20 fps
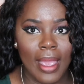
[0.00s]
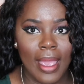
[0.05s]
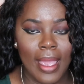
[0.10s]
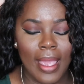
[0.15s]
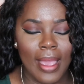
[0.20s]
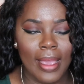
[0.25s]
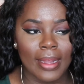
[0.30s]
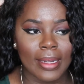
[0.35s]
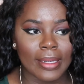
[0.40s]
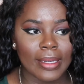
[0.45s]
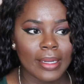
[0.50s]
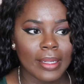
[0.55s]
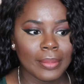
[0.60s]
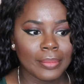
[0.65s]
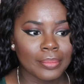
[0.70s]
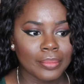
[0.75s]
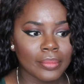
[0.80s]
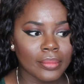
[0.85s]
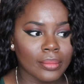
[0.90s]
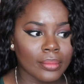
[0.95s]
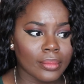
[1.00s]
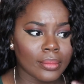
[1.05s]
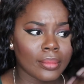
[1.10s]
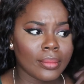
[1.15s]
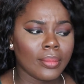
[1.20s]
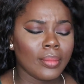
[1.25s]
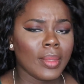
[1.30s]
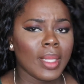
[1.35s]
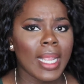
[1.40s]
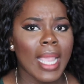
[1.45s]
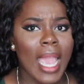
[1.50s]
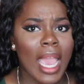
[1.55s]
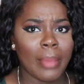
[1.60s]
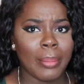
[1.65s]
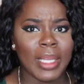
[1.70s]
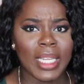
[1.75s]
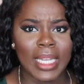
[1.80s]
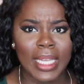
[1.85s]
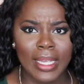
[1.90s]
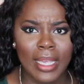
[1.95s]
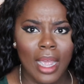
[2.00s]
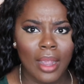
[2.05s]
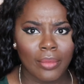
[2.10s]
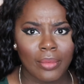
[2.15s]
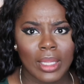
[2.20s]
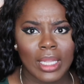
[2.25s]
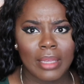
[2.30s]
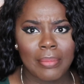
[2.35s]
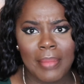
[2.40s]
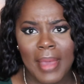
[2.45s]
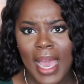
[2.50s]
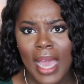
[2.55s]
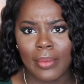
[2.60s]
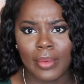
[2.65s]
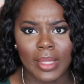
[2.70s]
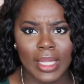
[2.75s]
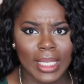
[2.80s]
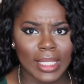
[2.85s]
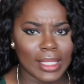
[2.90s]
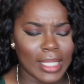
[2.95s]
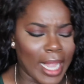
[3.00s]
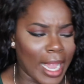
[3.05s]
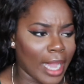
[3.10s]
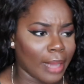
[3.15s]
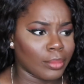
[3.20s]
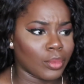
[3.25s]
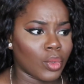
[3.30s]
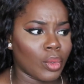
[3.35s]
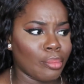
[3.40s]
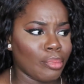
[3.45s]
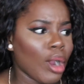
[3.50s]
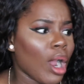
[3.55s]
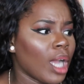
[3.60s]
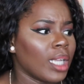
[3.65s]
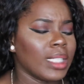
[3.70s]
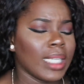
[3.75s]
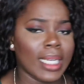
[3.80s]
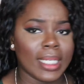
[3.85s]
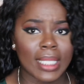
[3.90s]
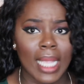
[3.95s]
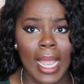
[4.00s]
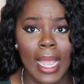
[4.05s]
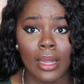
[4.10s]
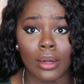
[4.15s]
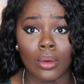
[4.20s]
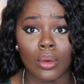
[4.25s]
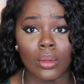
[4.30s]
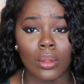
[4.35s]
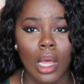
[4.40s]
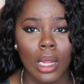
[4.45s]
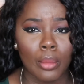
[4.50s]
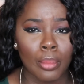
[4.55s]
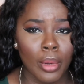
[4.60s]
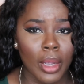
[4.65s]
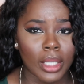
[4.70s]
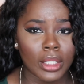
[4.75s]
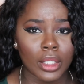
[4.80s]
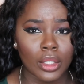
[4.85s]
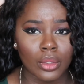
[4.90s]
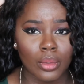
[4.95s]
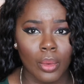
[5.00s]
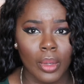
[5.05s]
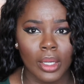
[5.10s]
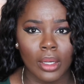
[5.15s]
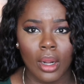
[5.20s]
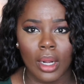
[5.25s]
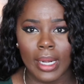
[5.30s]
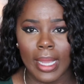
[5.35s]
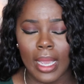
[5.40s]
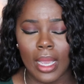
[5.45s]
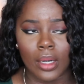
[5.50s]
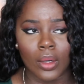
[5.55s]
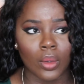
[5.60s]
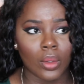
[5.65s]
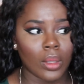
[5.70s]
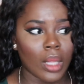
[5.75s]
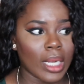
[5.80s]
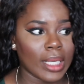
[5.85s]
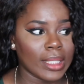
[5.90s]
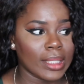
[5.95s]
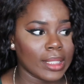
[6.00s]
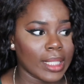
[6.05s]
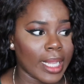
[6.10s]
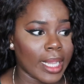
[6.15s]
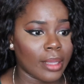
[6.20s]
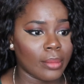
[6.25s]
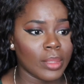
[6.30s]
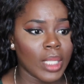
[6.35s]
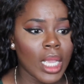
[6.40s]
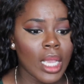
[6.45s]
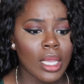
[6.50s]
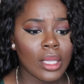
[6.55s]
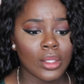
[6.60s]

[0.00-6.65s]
And I mean, it got really bad with exams, with projects. I had a whole lot of projects going on. I had a whole lot of exams.